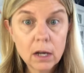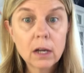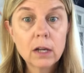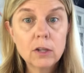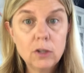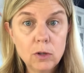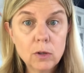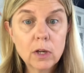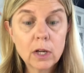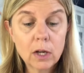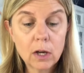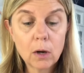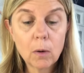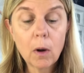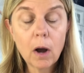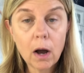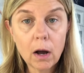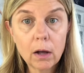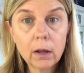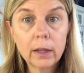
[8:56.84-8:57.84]
you can go
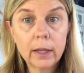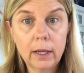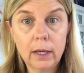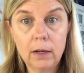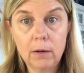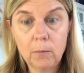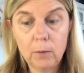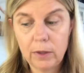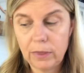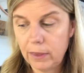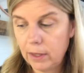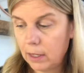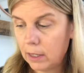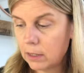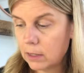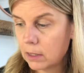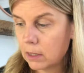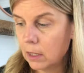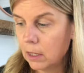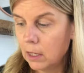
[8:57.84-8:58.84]
all in with
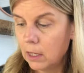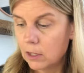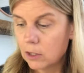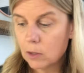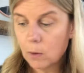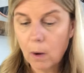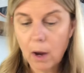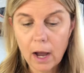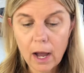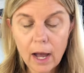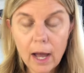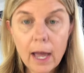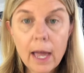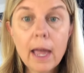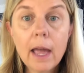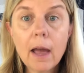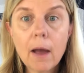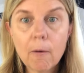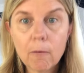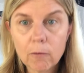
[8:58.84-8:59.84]
this. So
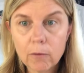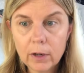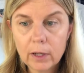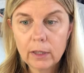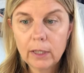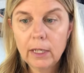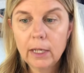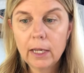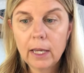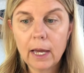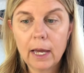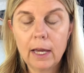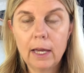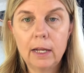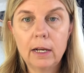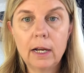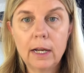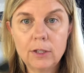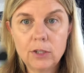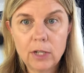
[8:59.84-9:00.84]
I really,
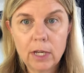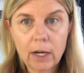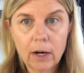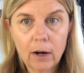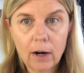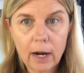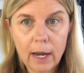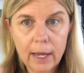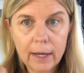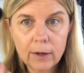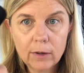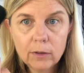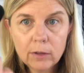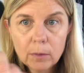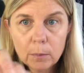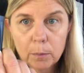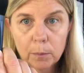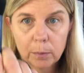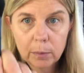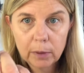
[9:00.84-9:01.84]
again, I take our
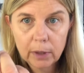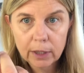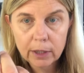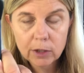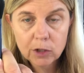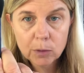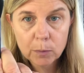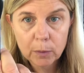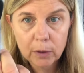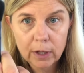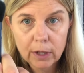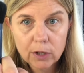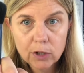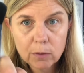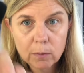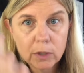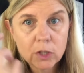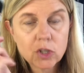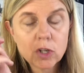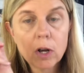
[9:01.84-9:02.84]
angled blush brush,
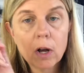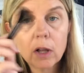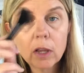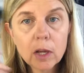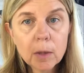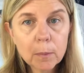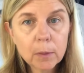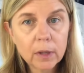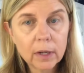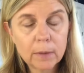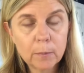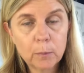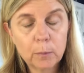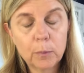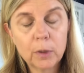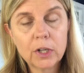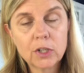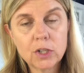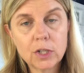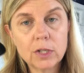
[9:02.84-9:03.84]
which all our
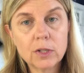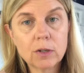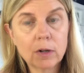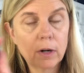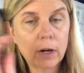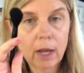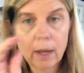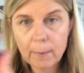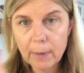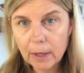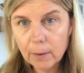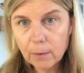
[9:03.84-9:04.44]
brushes are not made